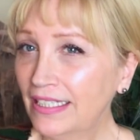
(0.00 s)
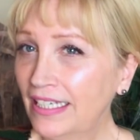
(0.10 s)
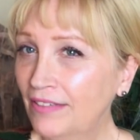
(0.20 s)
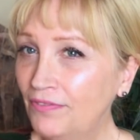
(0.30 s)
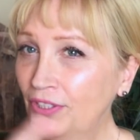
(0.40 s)

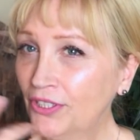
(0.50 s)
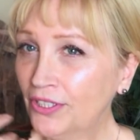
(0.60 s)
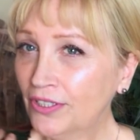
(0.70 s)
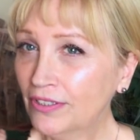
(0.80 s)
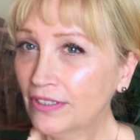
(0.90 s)
If
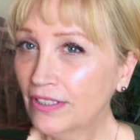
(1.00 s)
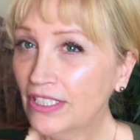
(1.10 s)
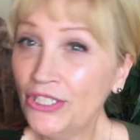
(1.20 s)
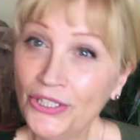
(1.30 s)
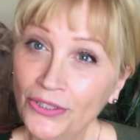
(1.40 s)
you're
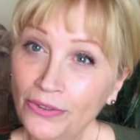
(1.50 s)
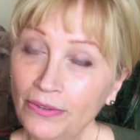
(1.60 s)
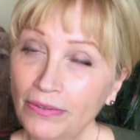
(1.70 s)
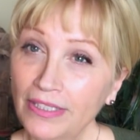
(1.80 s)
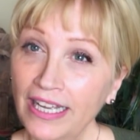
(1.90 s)

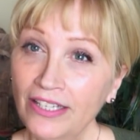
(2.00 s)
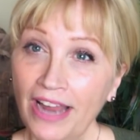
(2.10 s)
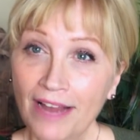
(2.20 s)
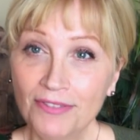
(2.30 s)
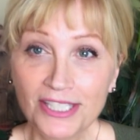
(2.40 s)
new and you
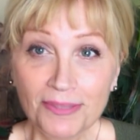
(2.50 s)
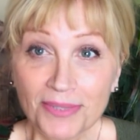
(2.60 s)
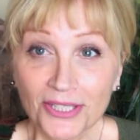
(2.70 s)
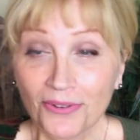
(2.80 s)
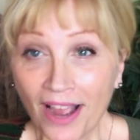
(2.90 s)
haven't
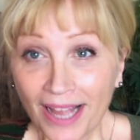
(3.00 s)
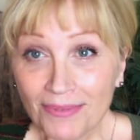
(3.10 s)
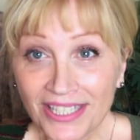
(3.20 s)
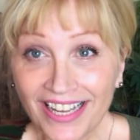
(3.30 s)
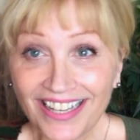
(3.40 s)

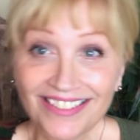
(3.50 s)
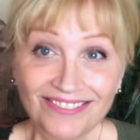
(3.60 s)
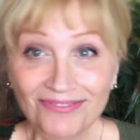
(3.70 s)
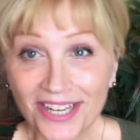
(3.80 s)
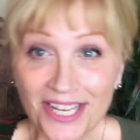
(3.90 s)
subscribed yet,
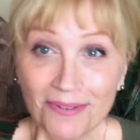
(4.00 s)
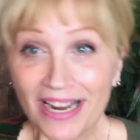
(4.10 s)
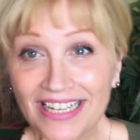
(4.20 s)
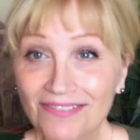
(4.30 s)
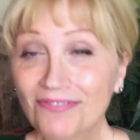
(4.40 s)
what are you
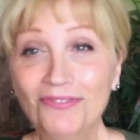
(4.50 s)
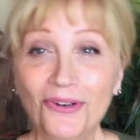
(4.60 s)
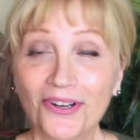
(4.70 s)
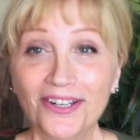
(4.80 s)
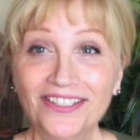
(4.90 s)
waiting
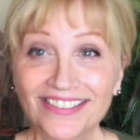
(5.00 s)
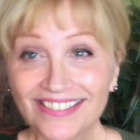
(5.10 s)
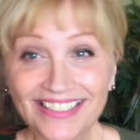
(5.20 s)
for?